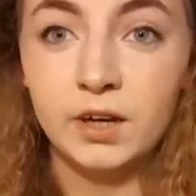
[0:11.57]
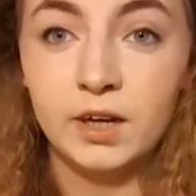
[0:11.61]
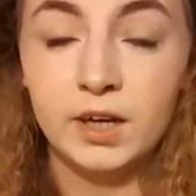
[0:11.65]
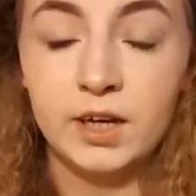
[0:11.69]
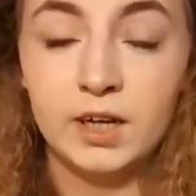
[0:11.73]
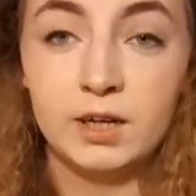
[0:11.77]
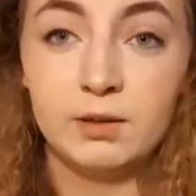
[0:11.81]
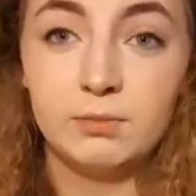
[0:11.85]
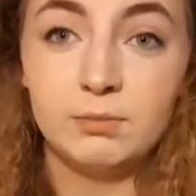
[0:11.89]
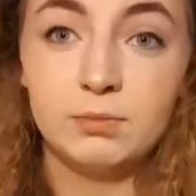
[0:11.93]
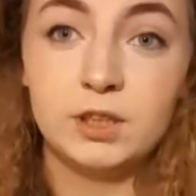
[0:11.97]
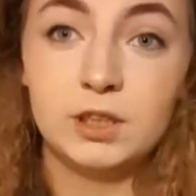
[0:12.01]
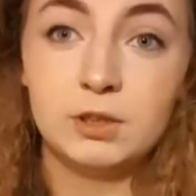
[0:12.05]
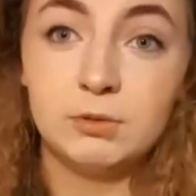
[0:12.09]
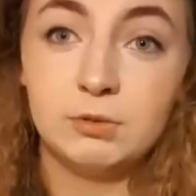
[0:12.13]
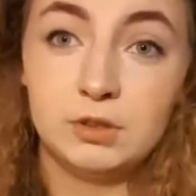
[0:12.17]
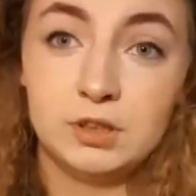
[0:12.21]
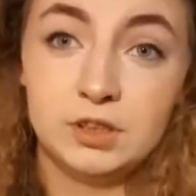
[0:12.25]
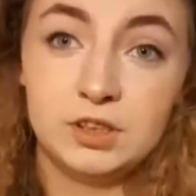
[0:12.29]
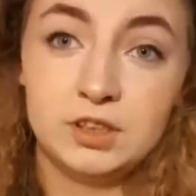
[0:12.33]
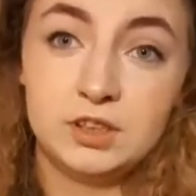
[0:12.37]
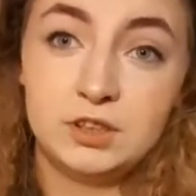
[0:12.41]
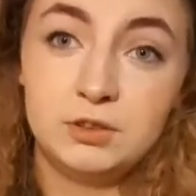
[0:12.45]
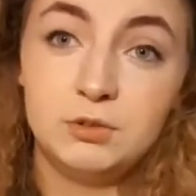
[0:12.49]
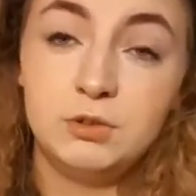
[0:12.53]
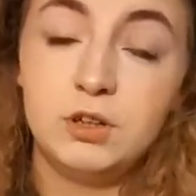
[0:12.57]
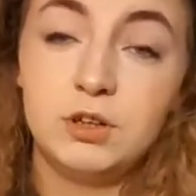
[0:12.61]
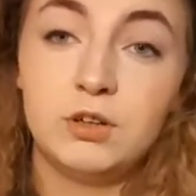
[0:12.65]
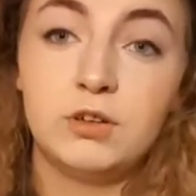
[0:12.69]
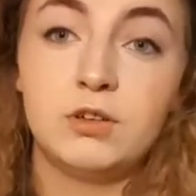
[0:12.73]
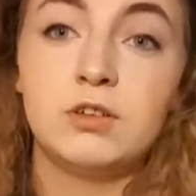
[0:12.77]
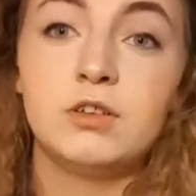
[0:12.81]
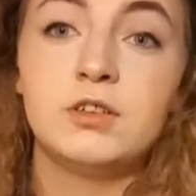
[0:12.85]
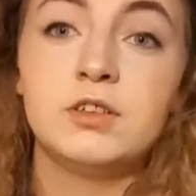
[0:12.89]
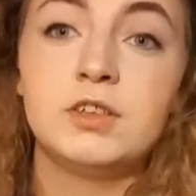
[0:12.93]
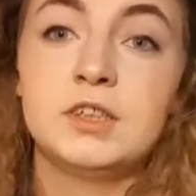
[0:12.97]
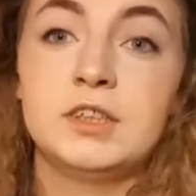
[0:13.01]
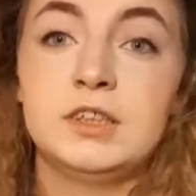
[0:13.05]
There was two
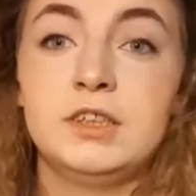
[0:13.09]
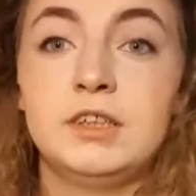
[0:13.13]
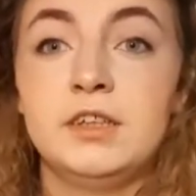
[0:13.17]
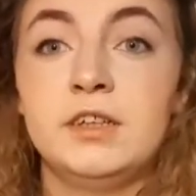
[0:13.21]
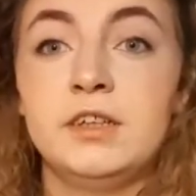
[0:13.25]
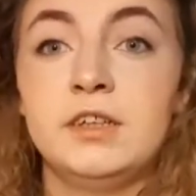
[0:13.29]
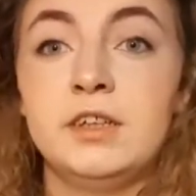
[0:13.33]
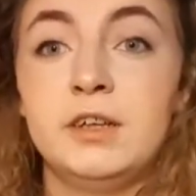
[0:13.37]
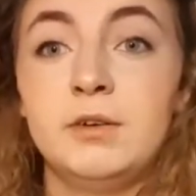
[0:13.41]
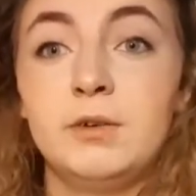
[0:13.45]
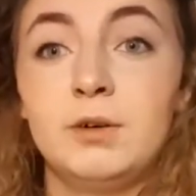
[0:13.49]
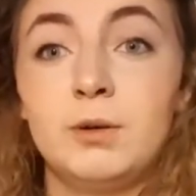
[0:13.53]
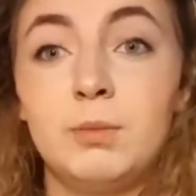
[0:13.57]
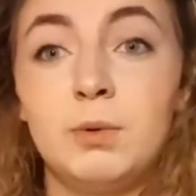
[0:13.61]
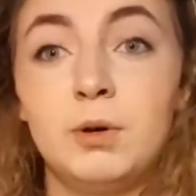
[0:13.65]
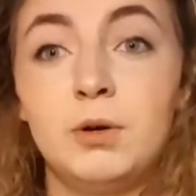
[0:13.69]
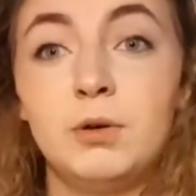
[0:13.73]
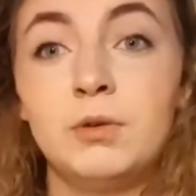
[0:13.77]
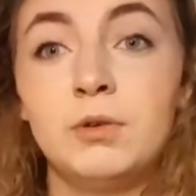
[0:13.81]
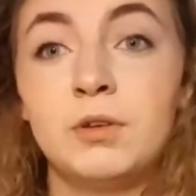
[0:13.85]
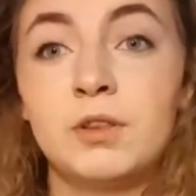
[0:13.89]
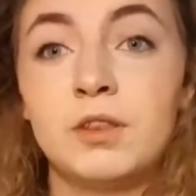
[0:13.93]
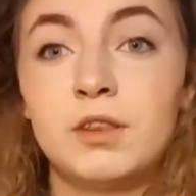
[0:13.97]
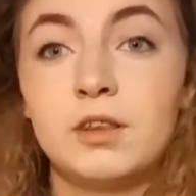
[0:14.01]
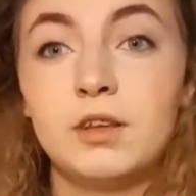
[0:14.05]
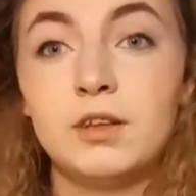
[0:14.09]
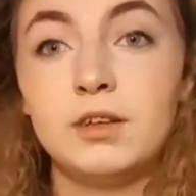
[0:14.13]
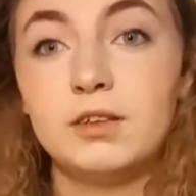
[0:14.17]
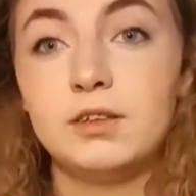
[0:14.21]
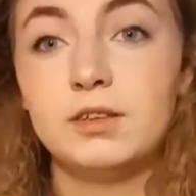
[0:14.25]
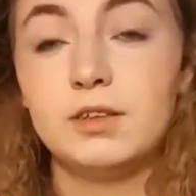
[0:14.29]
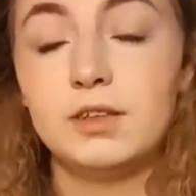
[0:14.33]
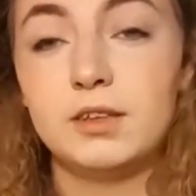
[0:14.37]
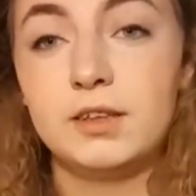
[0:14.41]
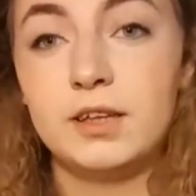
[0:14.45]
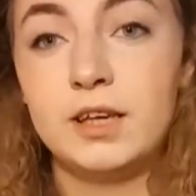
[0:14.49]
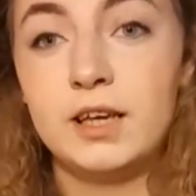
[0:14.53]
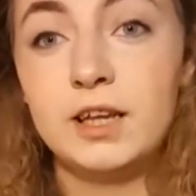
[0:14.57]
girls and they were both
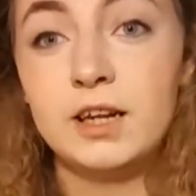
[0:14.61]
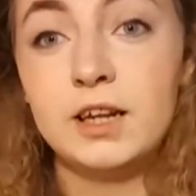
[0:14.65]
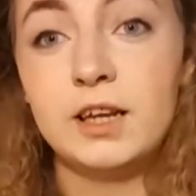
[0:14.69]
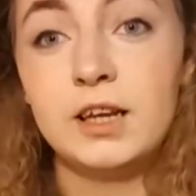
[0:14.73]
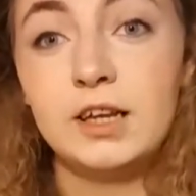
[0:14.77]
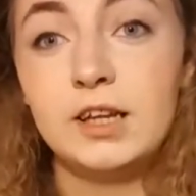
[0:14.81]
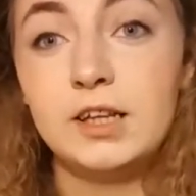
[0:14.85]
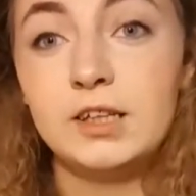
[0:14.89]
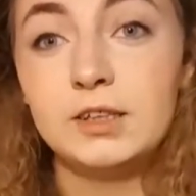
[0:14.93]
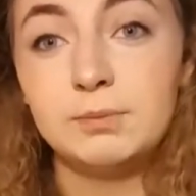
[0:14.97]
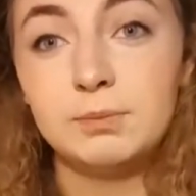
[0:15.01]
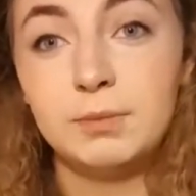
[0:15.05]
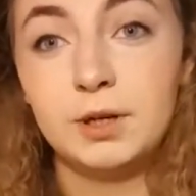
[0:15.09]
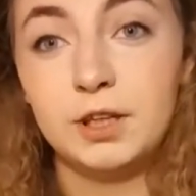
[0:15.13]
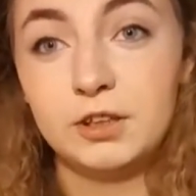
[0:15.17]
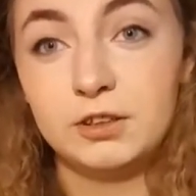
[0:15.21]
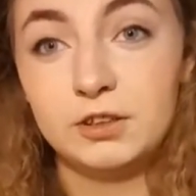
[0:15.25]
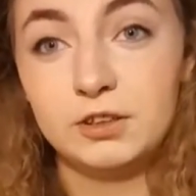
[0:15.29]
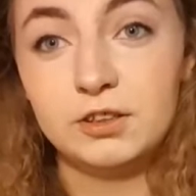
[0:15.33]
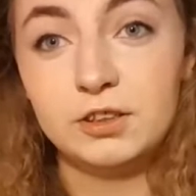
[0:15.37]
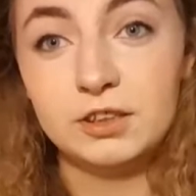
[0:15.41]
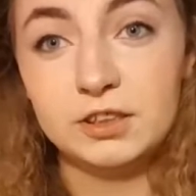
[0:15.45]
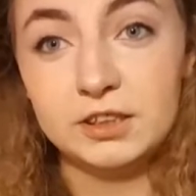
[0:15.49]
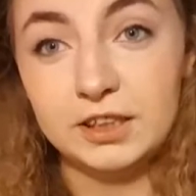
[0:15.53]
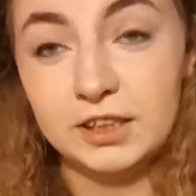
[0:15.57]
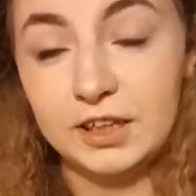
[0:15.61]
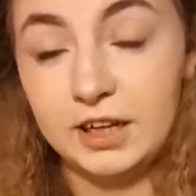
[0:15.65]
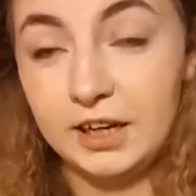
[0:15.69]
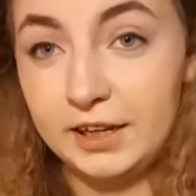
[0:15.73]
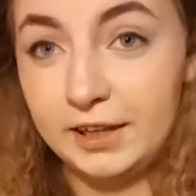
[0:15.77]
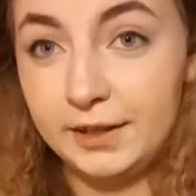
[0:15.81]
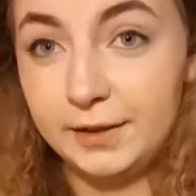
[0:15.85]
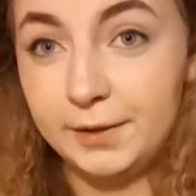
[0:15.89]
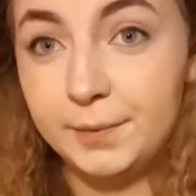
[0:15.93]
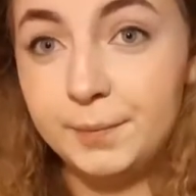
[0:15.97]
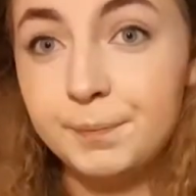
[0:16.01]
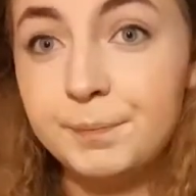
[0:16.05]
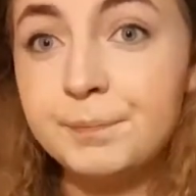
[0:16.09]
teenage mothers like I
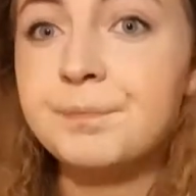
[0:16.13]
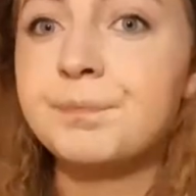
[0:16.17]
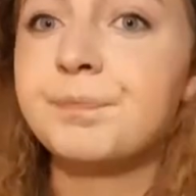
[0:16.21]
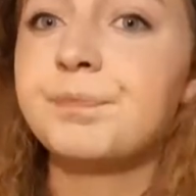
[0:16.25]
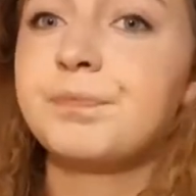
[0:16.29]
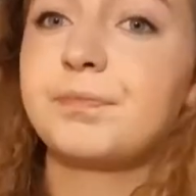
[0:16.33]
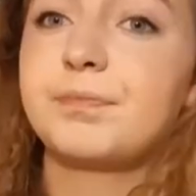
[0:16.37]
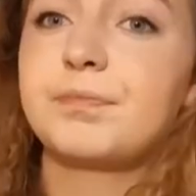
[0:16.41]
am,